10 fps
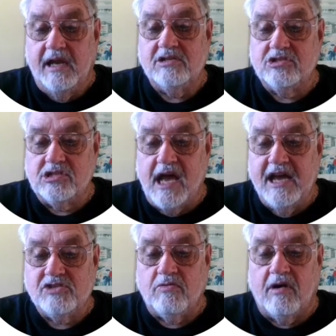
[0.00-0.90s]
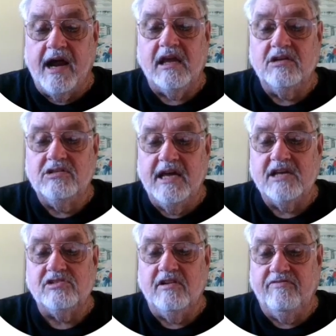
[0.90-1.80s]
it's sized where I can
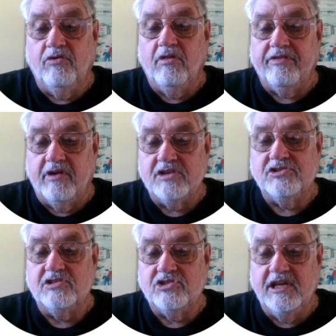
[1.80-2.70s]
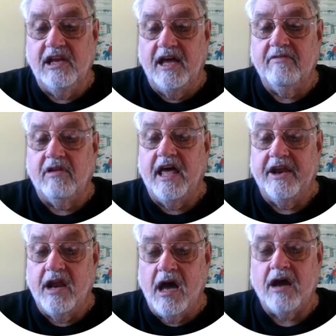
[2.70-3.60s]
test at full thrust at sea level
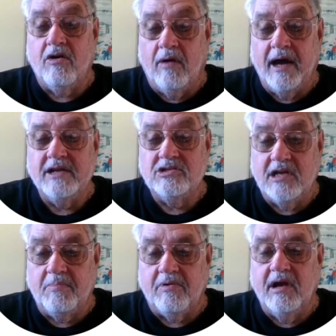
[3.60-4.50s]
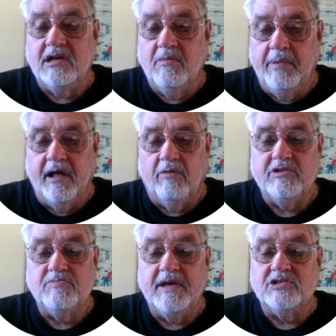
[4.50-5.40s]
and not quite separate the belt,
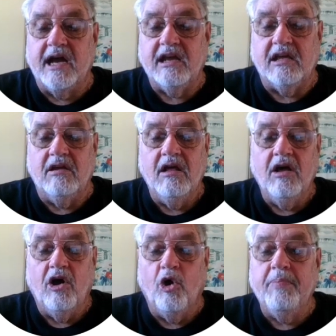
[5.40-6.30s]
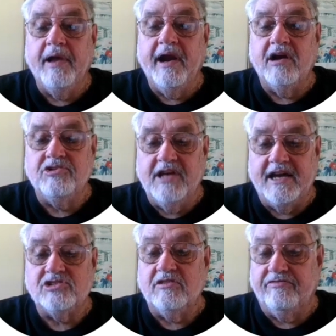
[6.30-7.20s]
which means I can open air
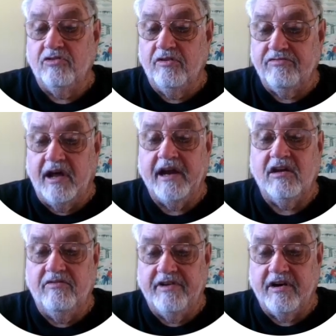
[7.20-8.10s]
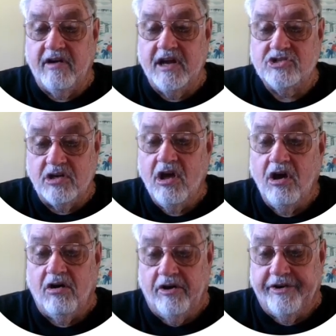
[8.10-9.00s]
test the full flight configuration
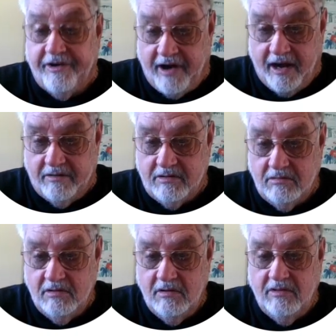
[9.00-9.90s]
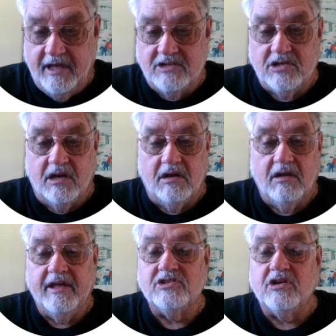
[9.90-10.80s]
on the ground. That's a
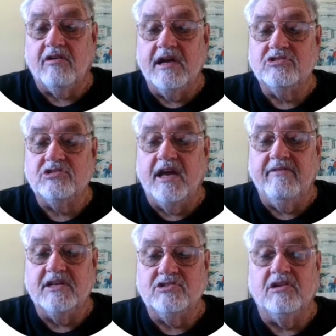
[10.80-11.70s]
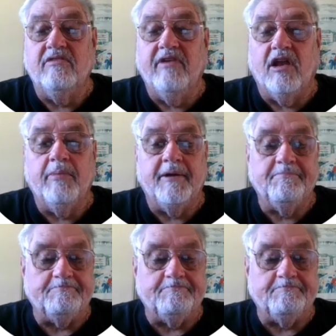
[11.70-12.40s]
great savings in development.